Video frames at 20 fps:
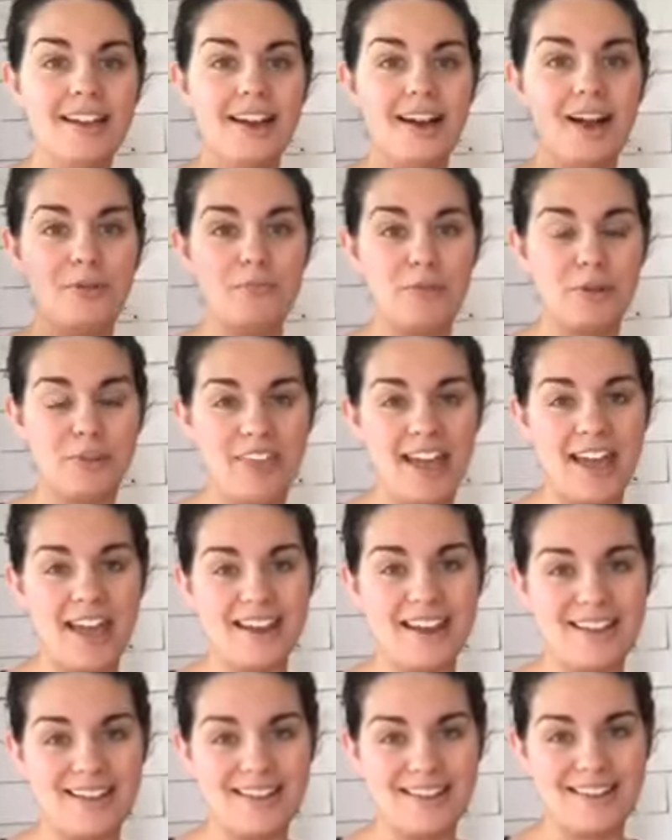I'll put that
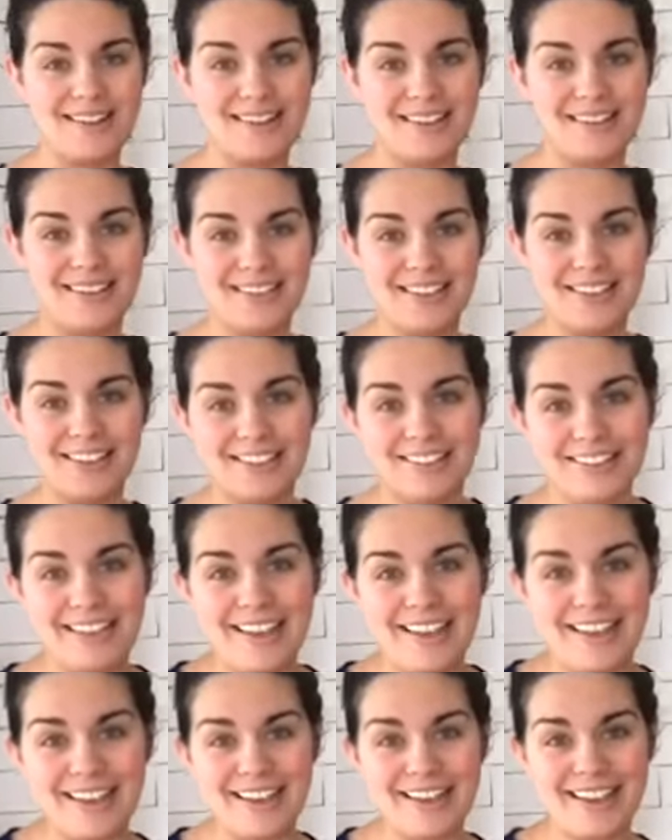in the
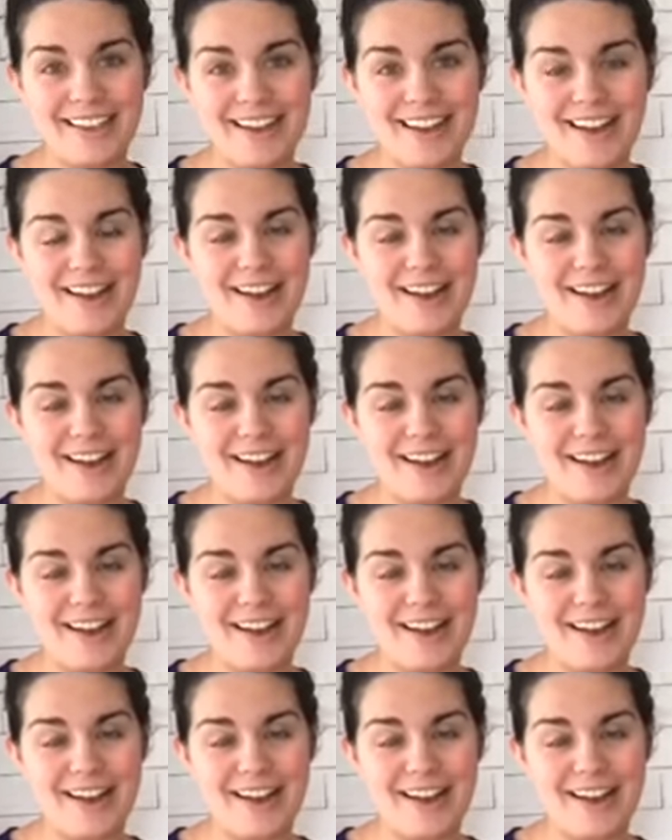link